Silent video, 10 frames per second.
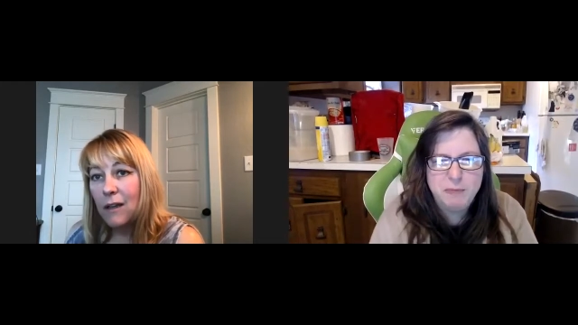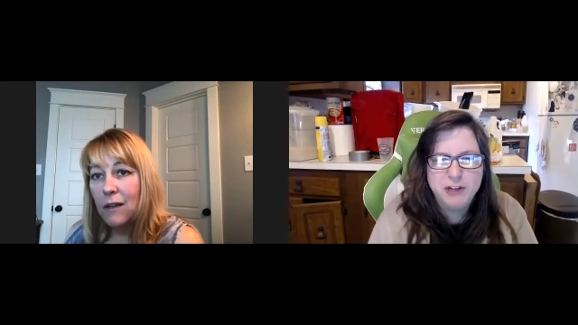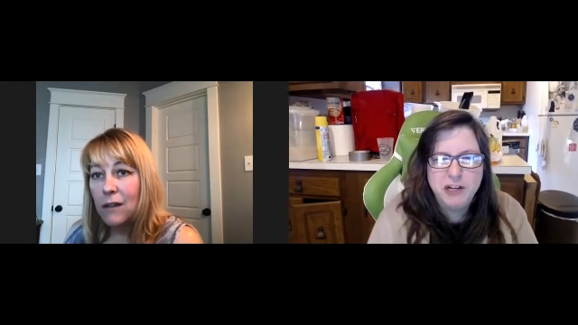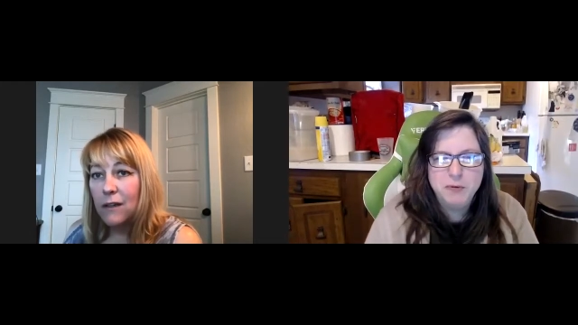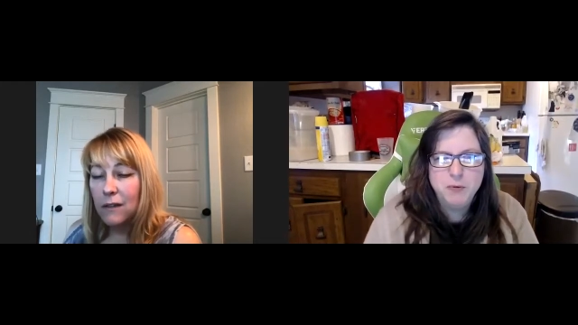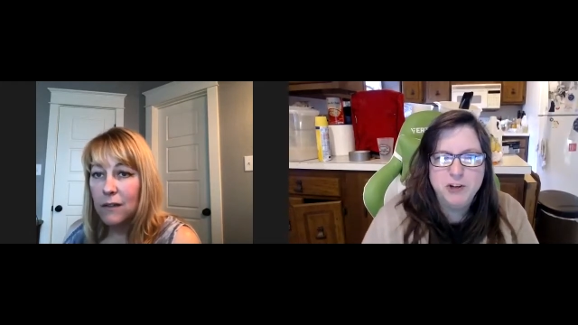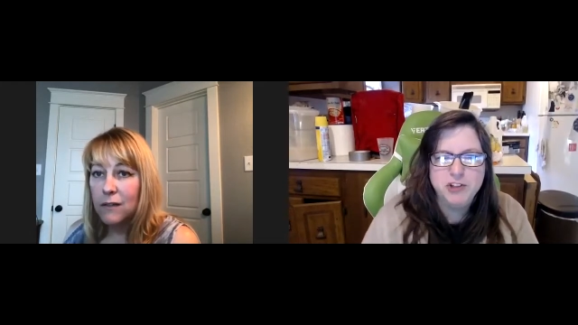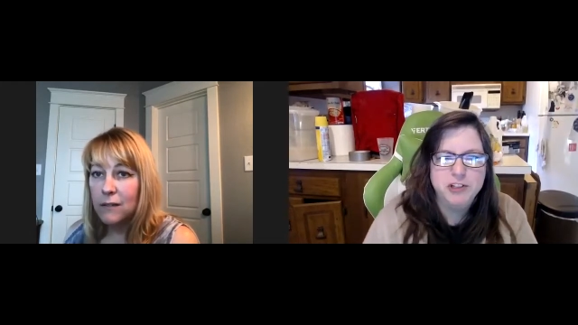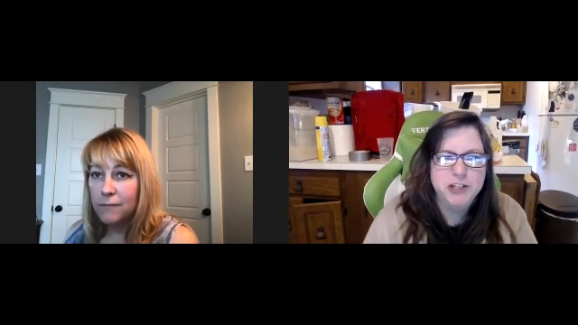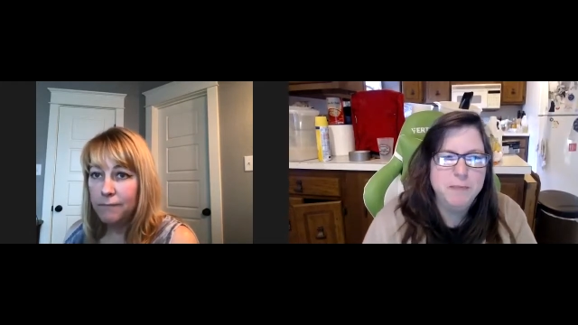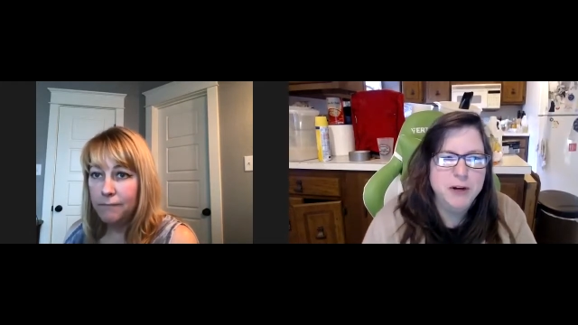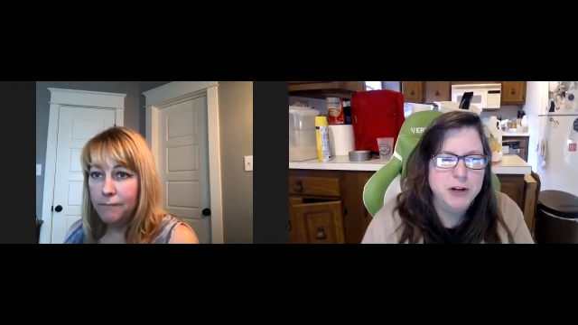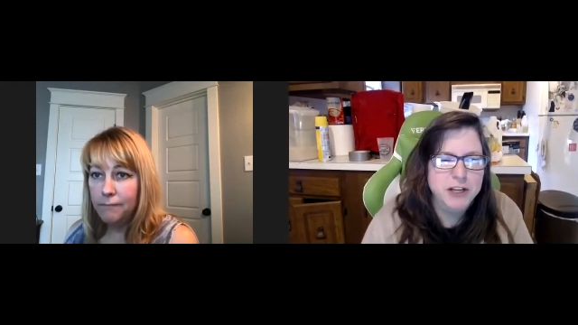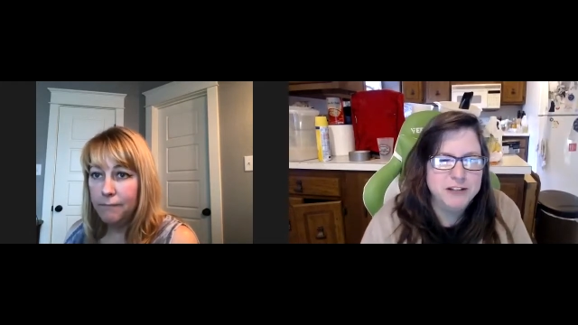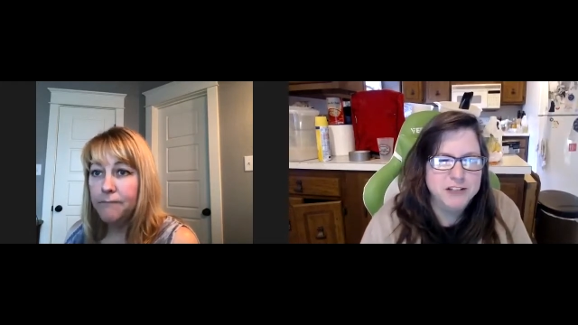Speaker 1: and I have been watching The
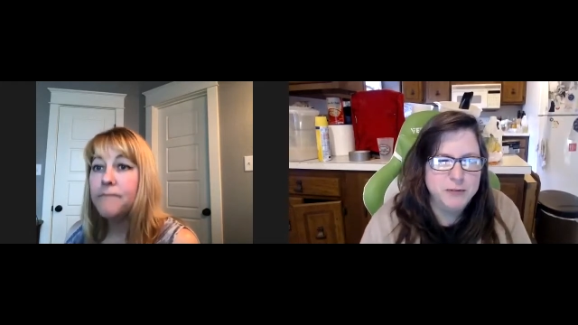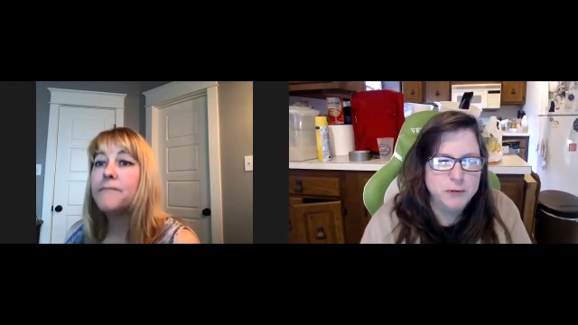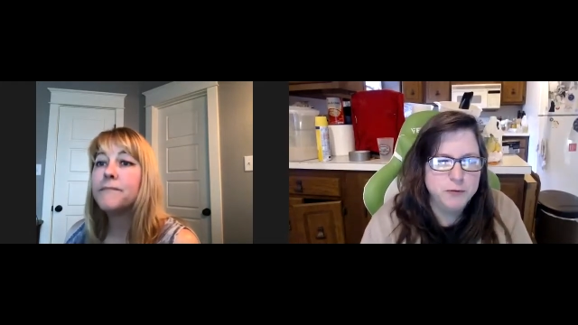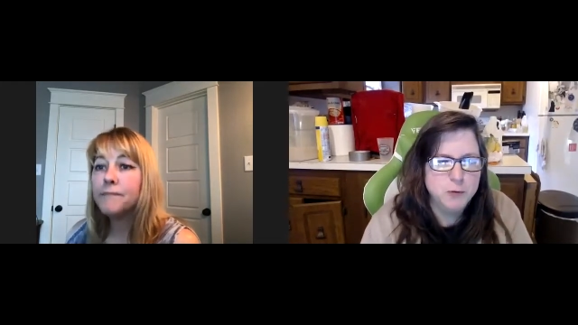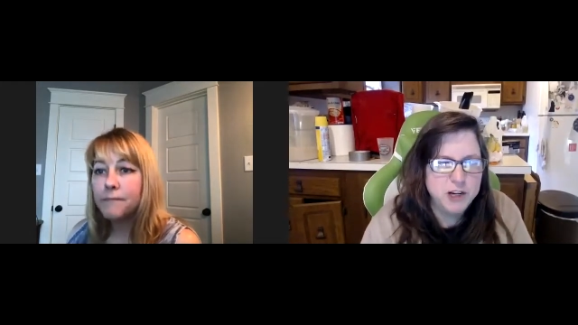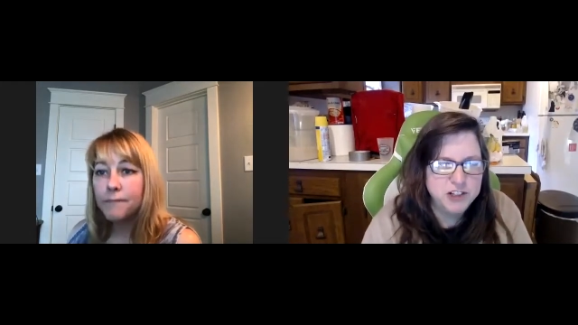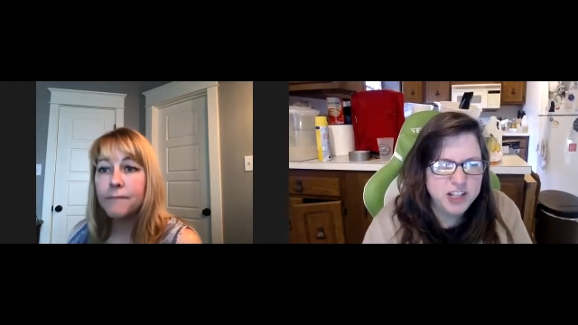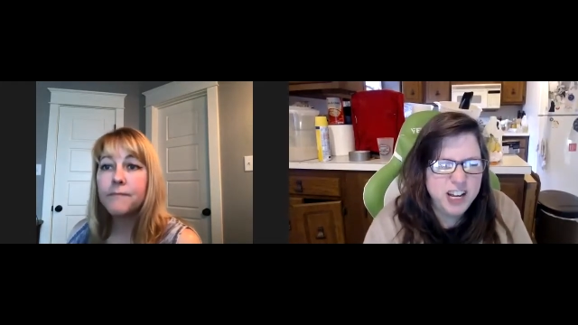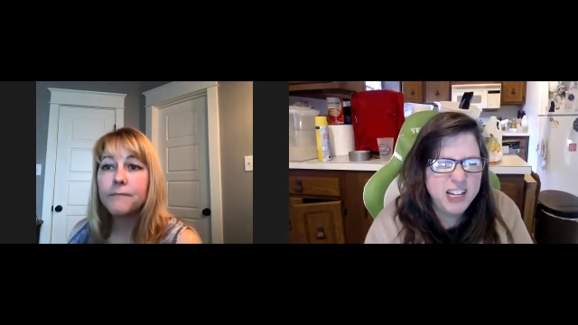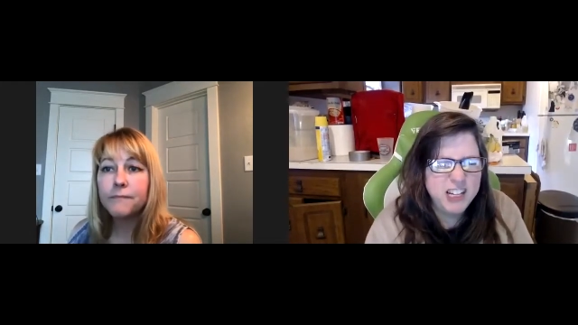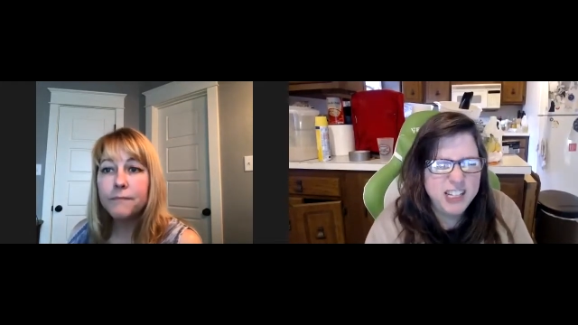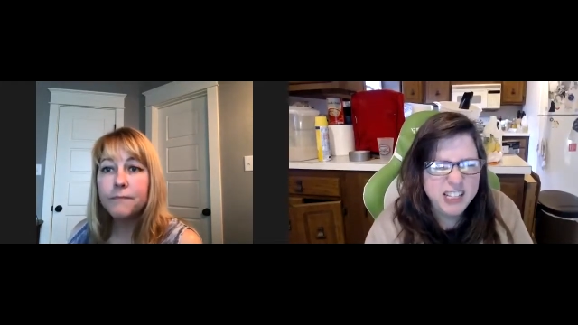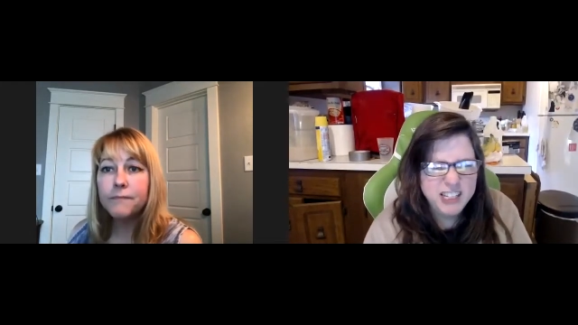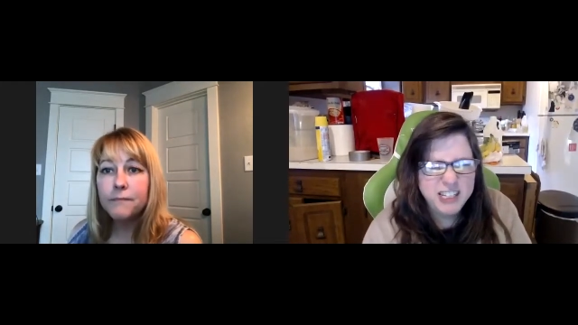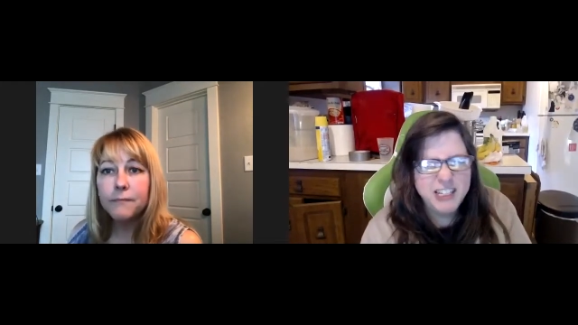Americans. Have you ever watched that?
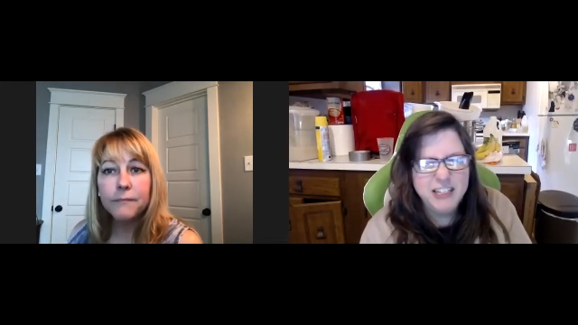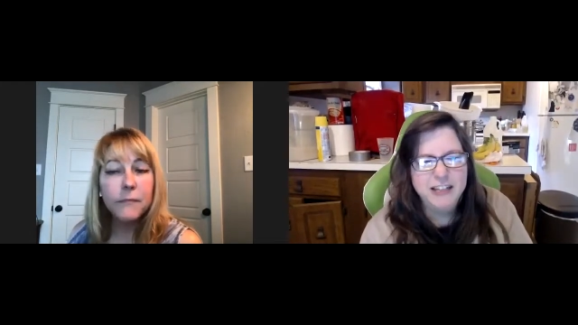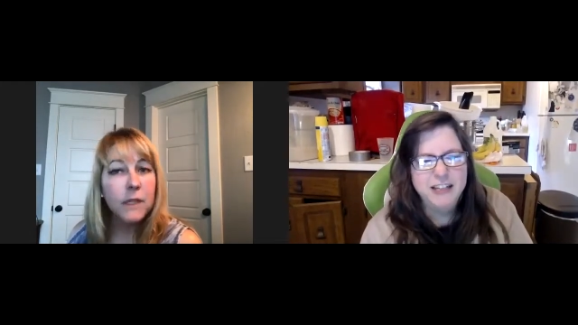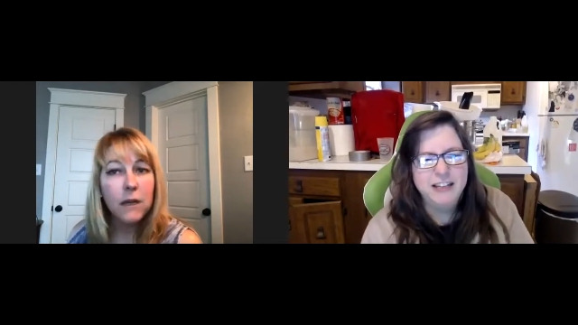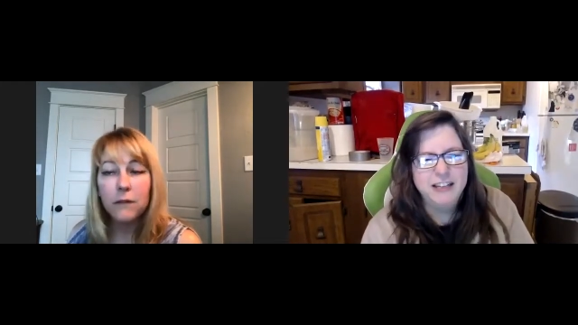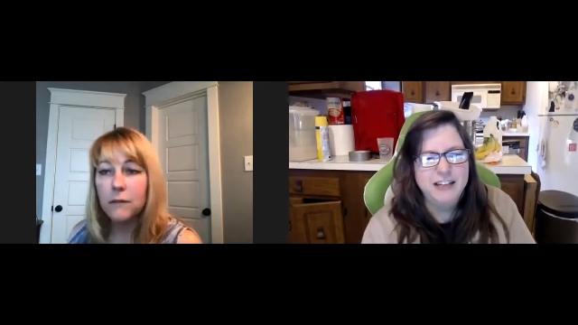No.